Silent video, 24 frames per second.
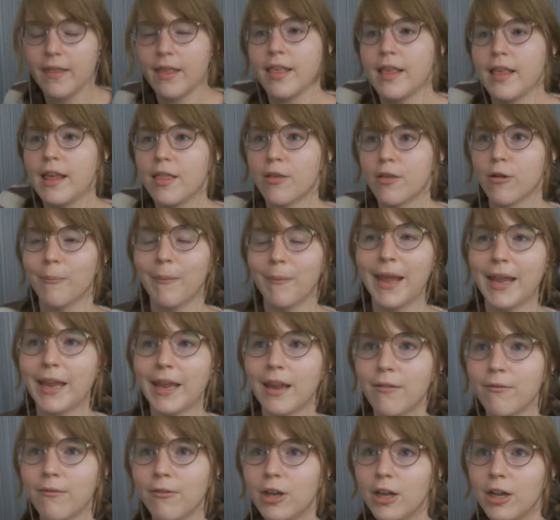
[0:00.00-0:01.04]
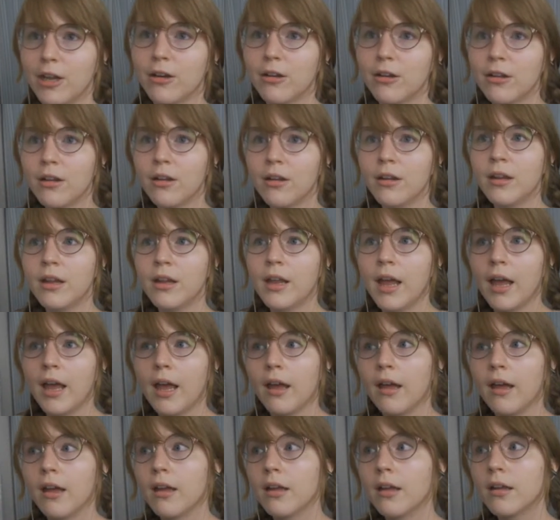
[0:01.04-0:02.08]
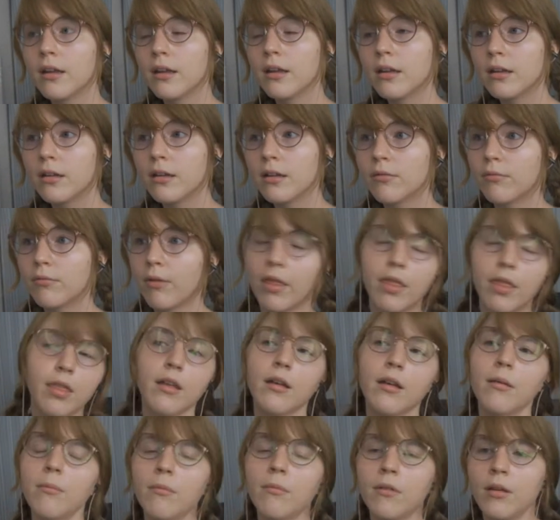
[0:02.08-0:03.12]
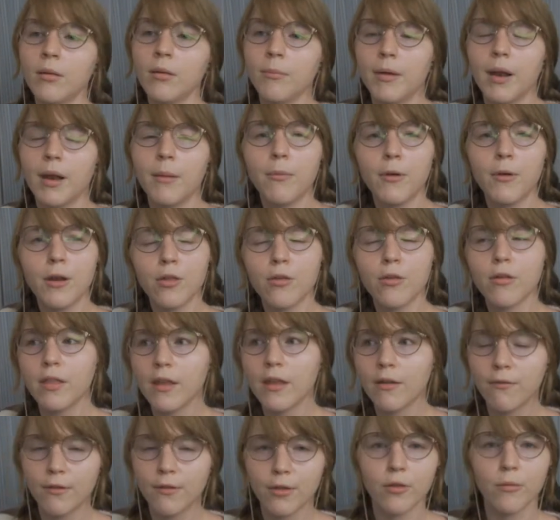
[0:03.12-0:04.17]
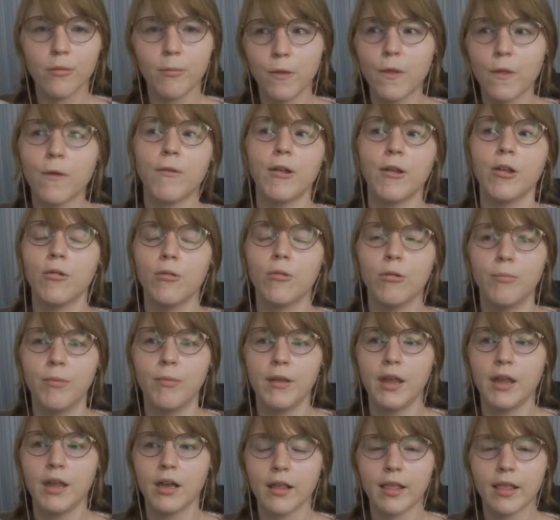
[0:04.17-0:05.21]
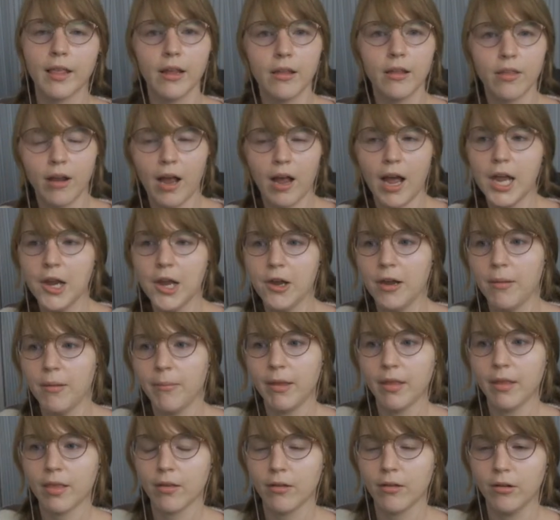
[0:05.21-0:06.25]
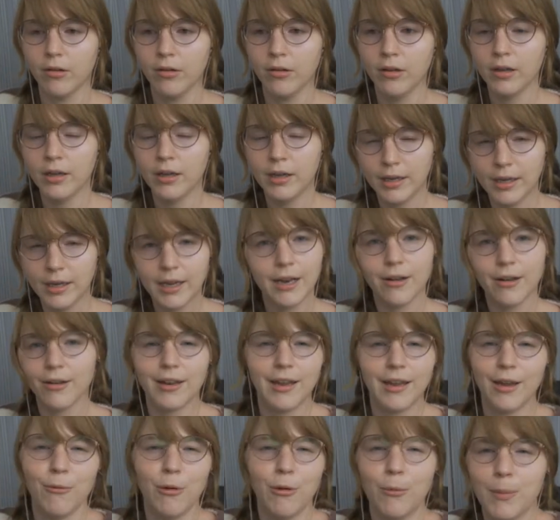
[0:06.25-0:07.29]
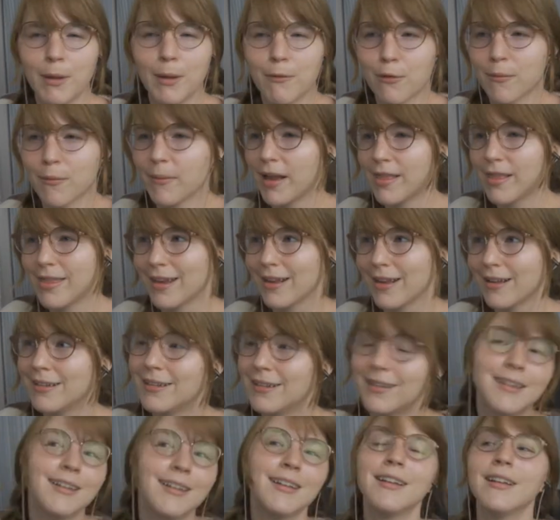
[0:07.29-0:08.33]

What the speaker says: the scenes or making video with them. But I'm pretty sure the official music video will be, because they're hiring me, so it won't be for my channel.